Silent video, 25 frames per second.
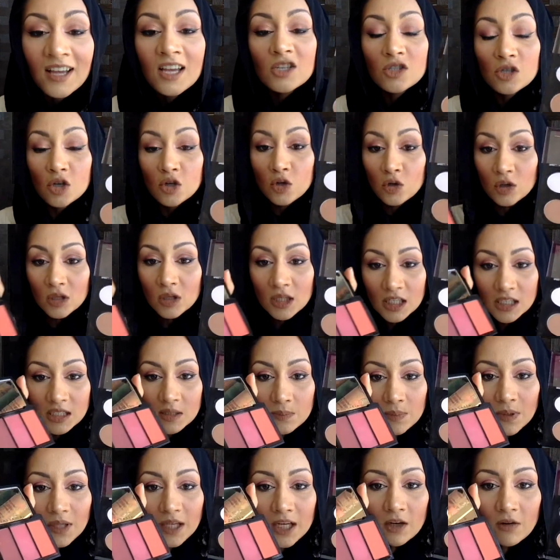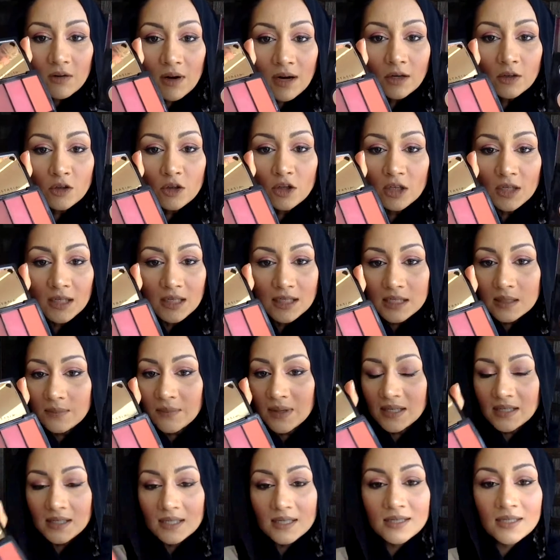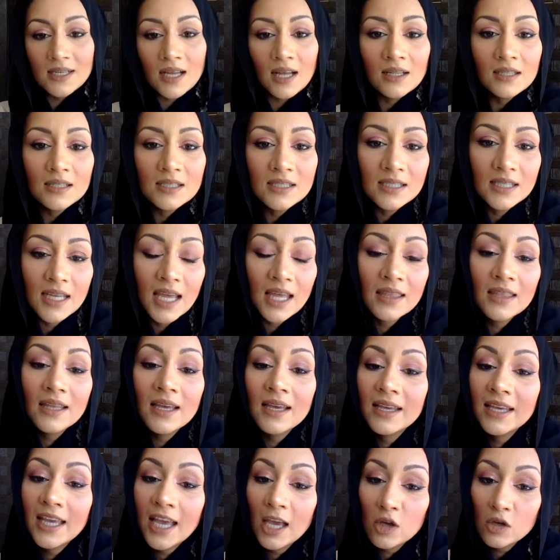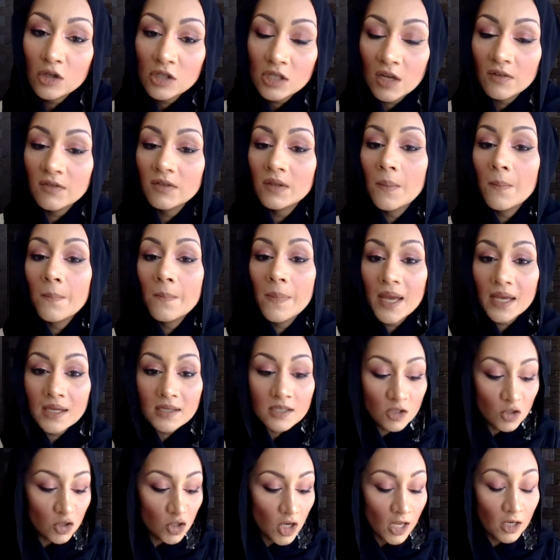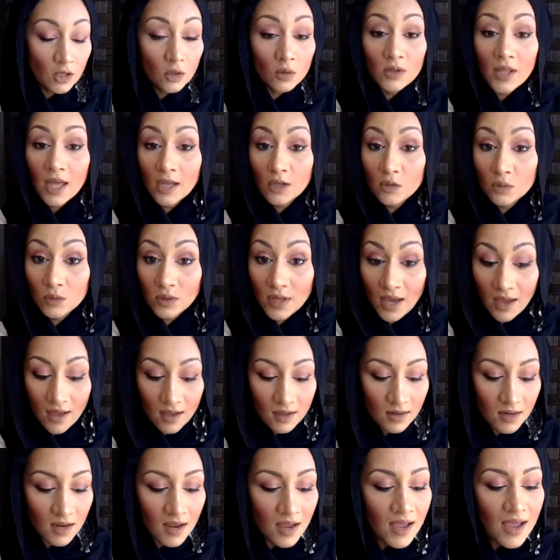So you need to play around, you need to mix these colors together and get yourself the best shadow that you can.